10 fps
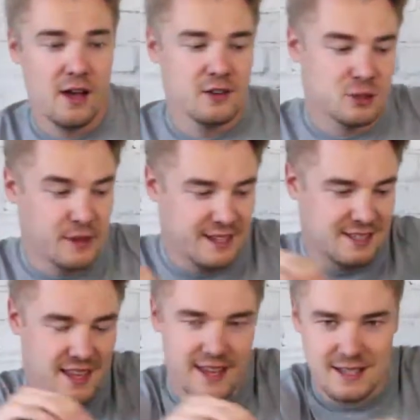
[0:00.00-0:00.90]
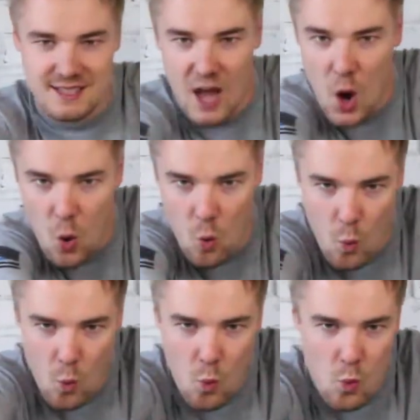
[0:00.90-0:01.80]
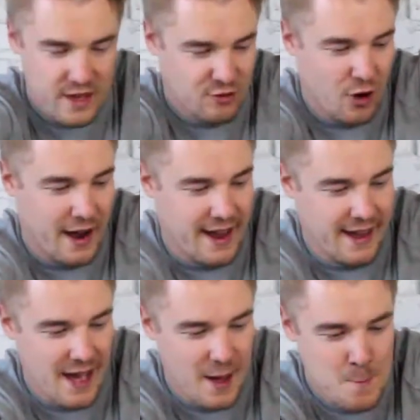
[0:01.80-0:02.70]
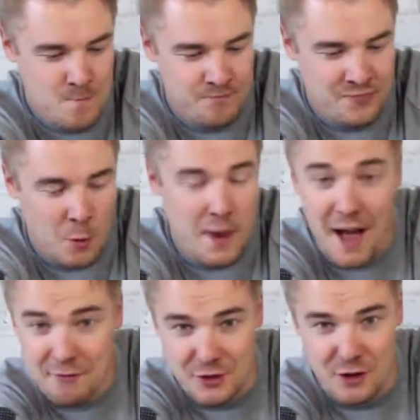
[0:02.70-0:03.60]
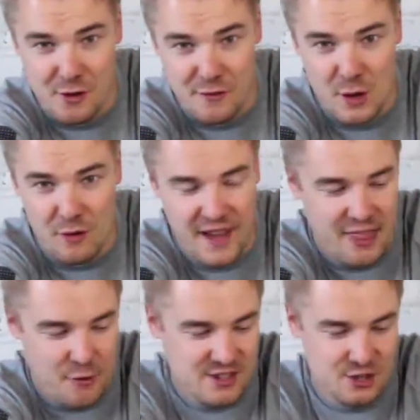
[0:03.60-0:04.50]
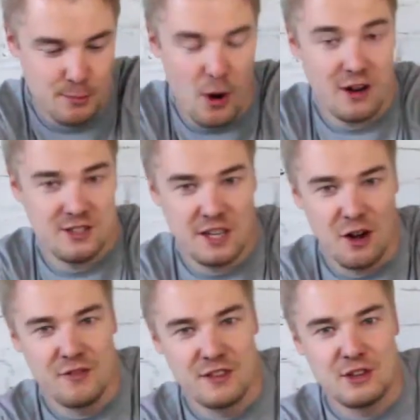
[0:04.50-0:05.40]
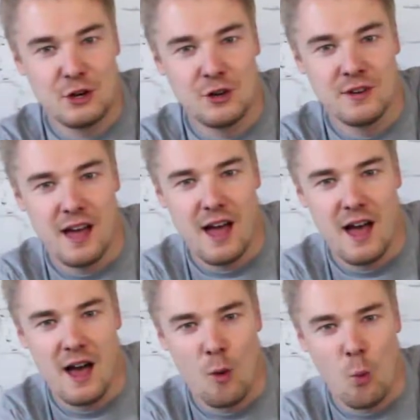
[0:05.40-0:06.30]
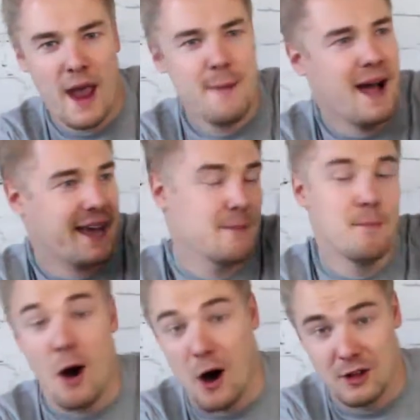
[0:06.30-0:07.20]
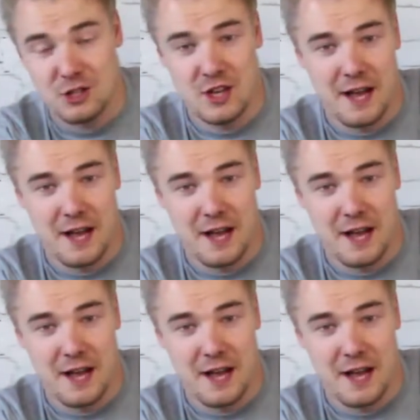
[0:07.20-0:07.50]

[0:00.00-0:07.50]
Some of these things, this right here, we haven't done a review of yet. There is an unboxing of this gun way back in March.